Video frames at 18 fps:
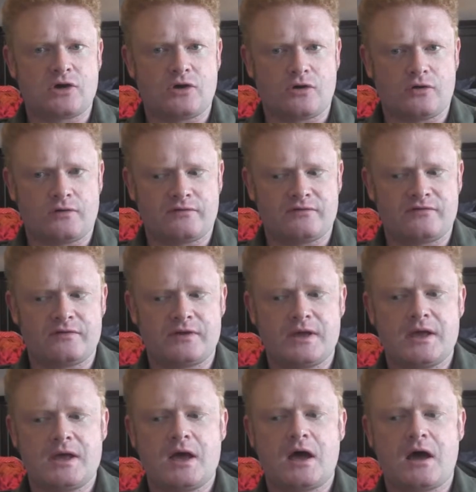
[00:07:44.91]
of
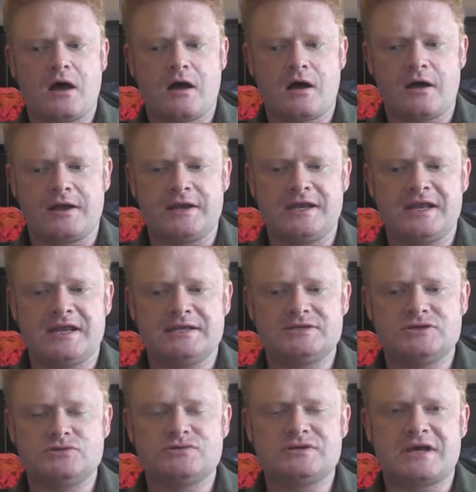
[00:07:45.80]
I
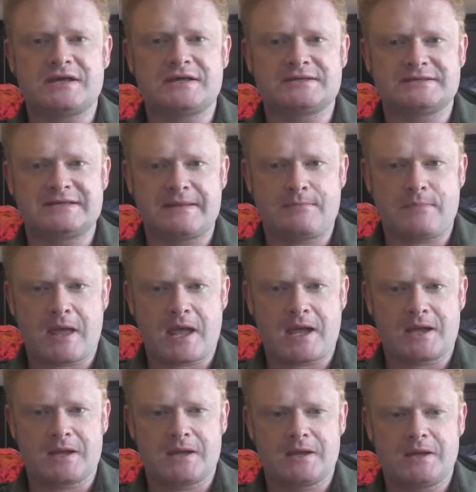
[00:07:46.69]
need to take a step
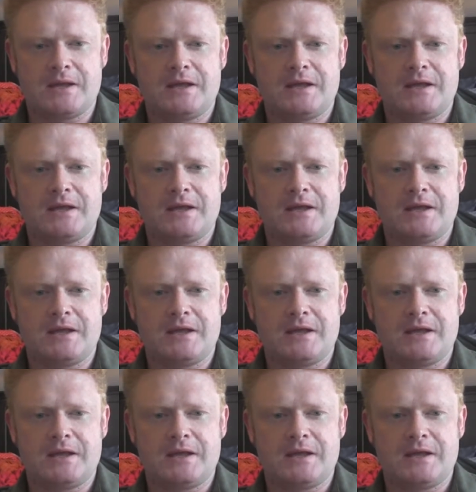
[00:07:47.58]
back,